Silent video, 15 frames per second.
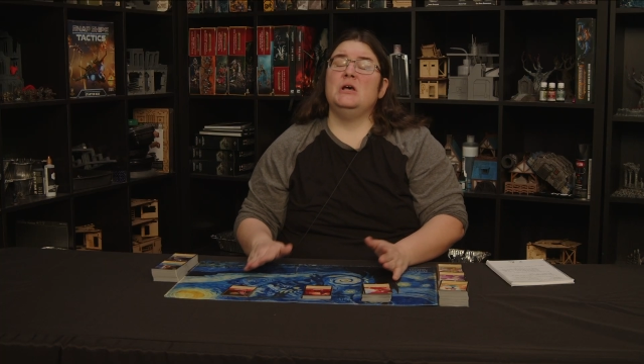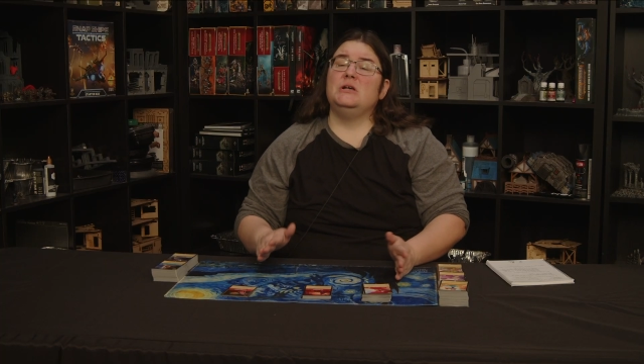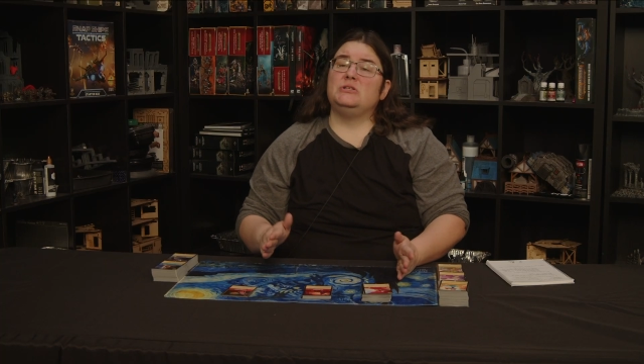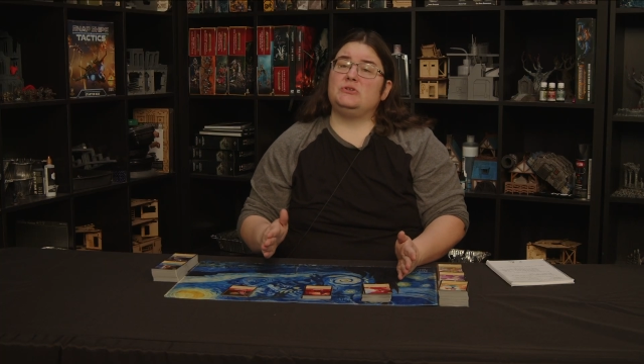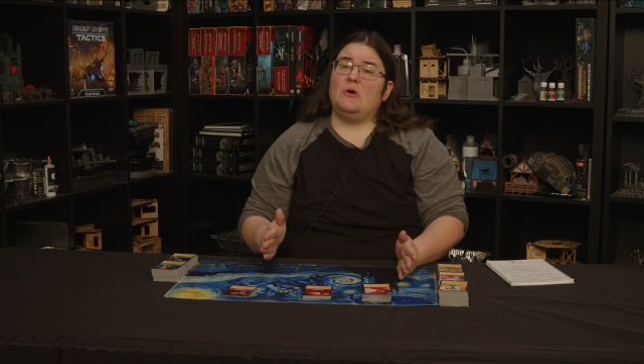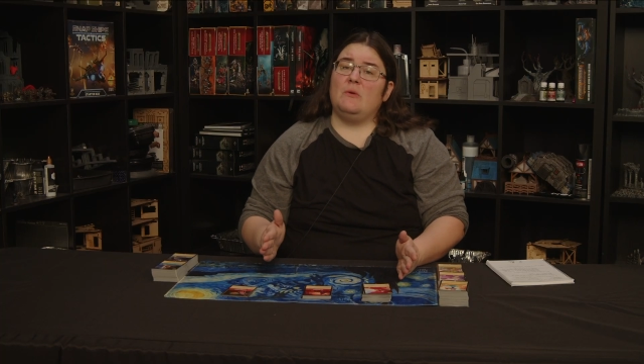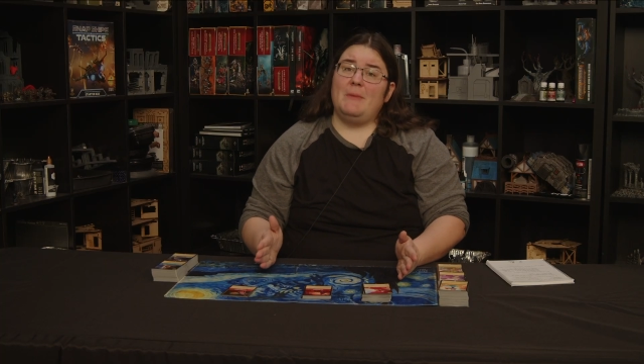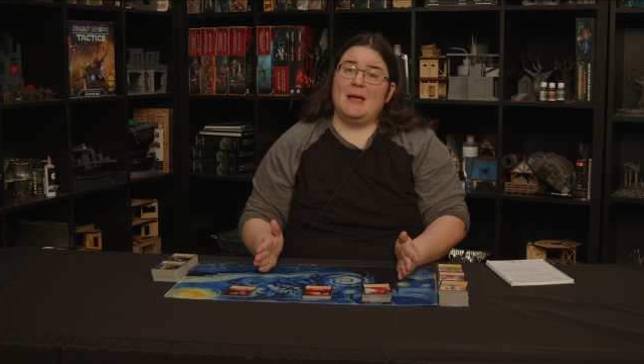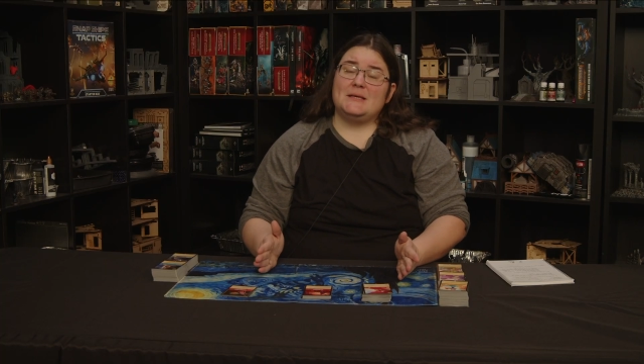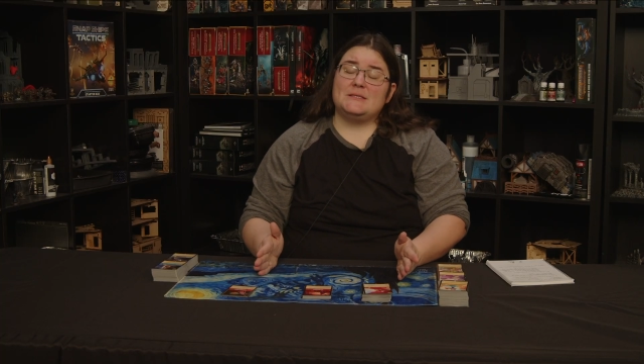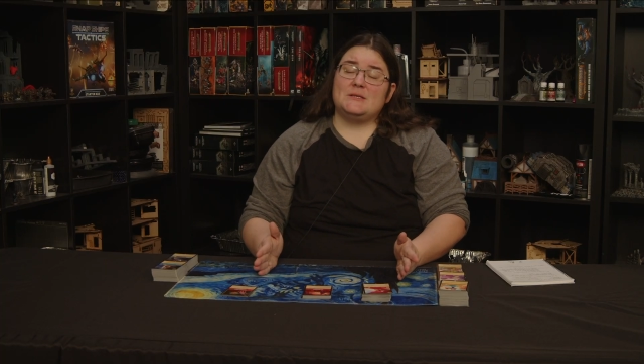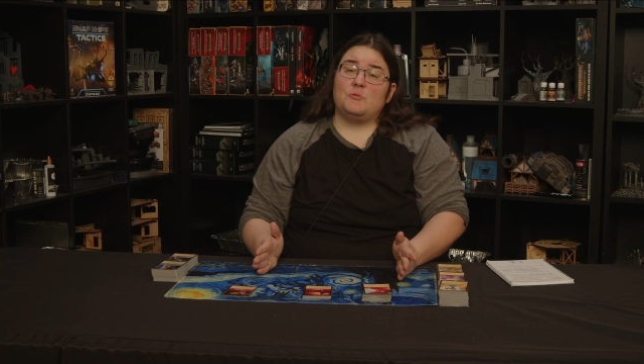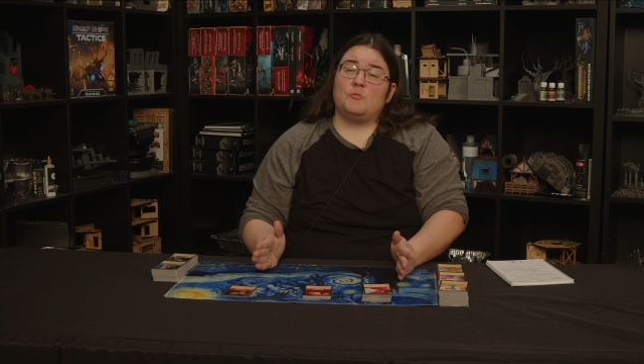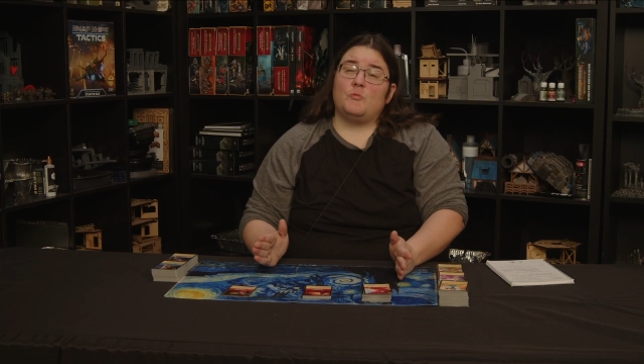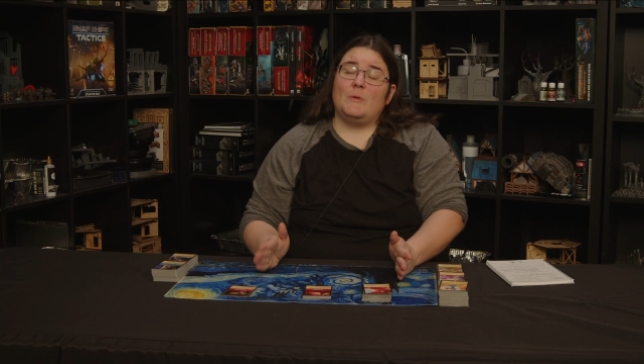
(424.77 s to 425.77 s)
So it makes
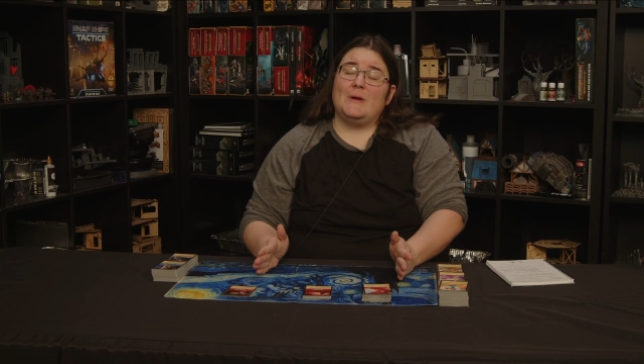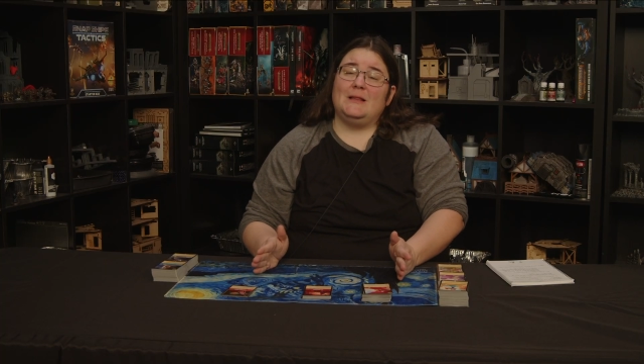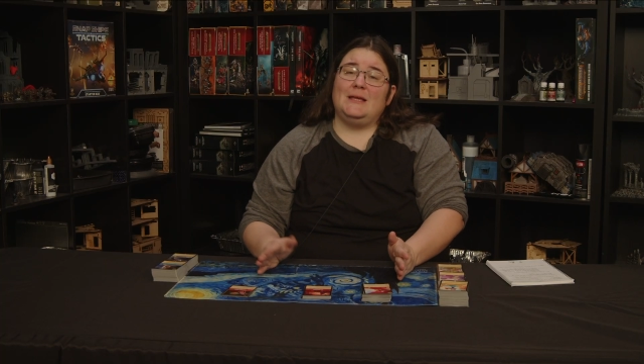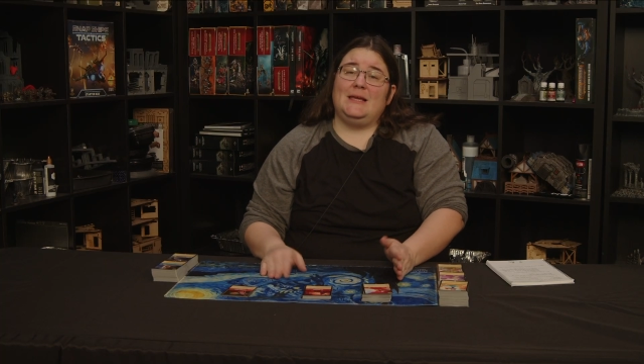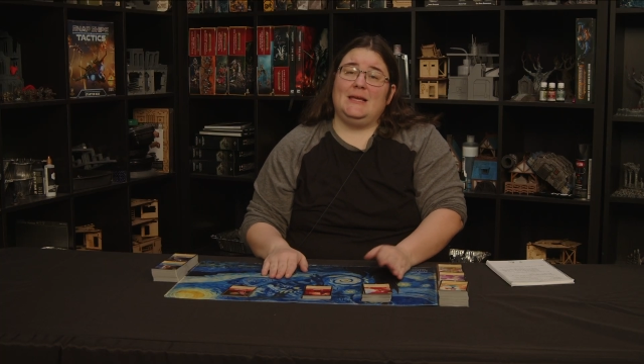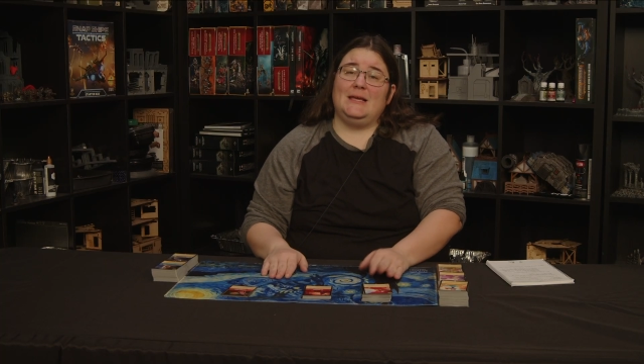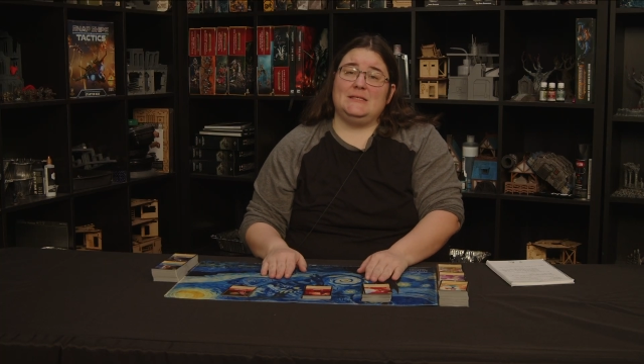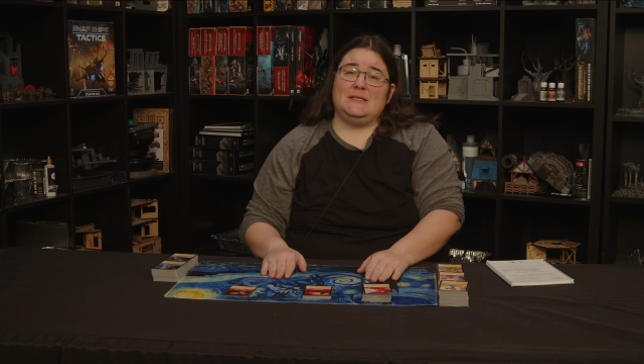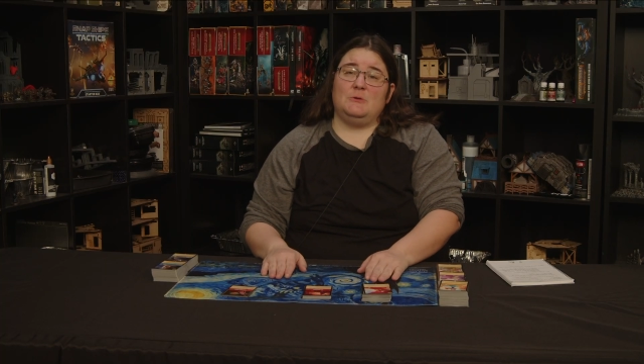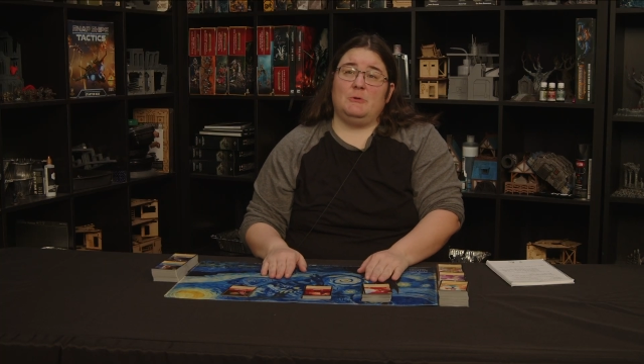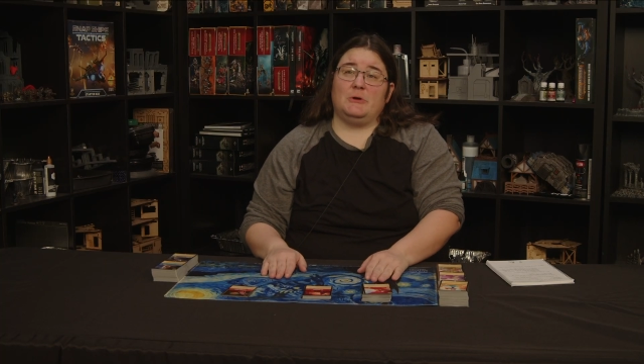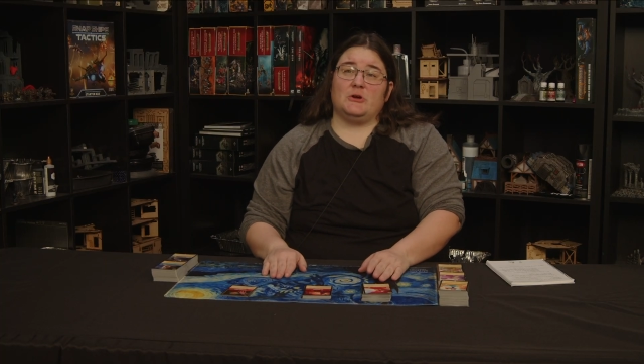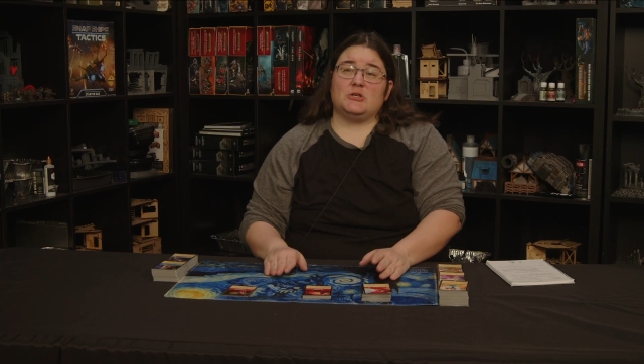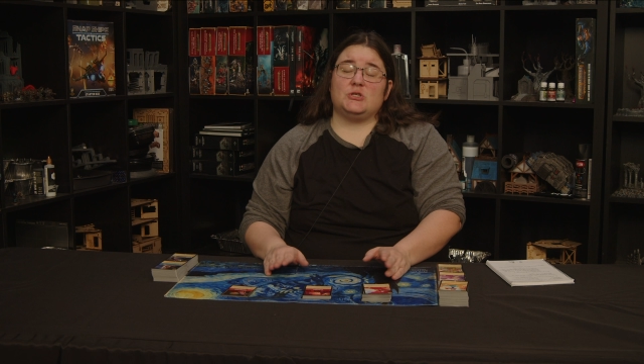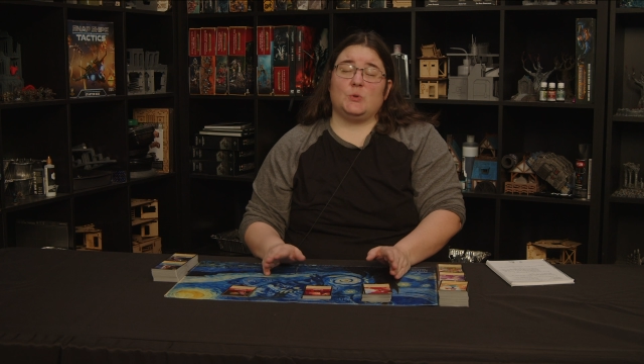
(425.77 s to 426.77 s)
it really easy when
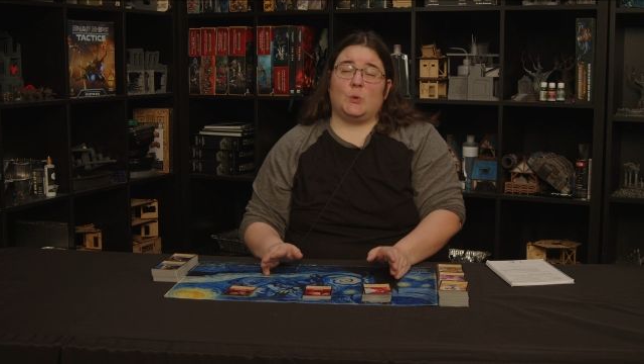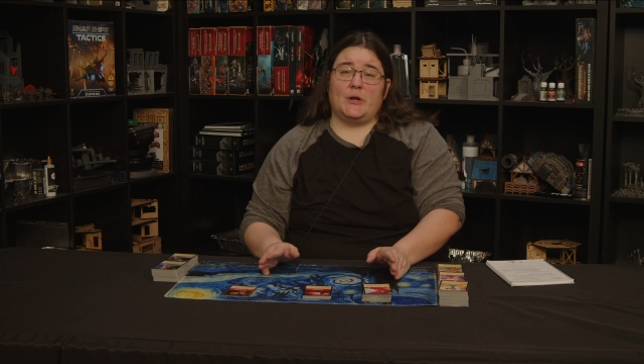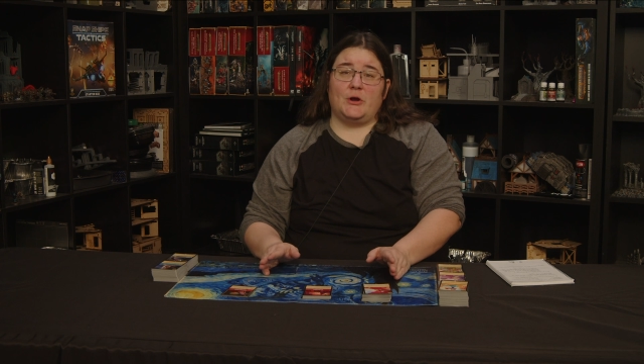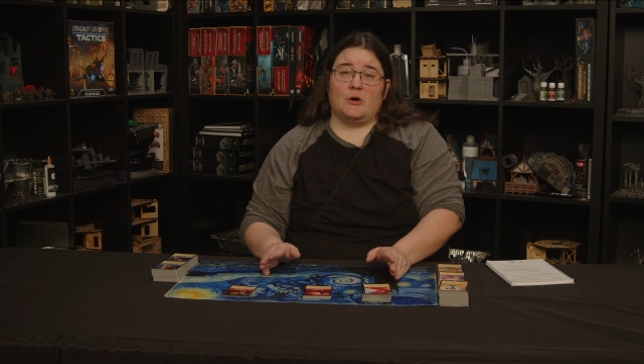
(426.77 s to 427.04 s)
you're sorting